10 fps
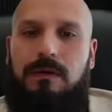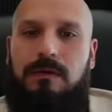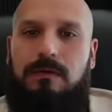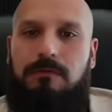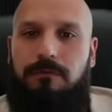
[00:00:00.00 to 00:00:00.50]

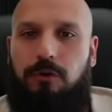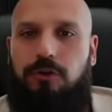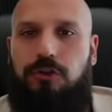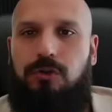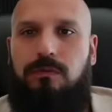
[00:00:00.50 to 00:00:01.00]

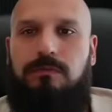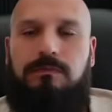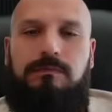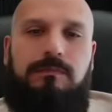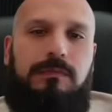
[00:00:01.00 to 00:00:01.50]
Virtue.
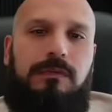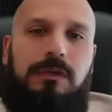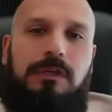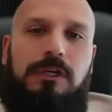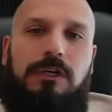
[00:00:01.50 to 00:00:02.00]

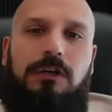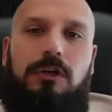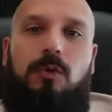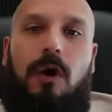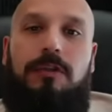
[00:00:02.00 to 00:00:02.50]

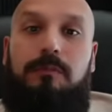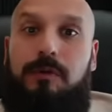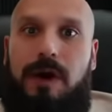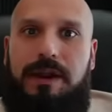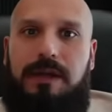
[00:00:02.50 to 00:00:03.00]
You are the
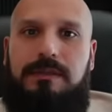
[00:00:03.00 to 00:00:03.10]
product.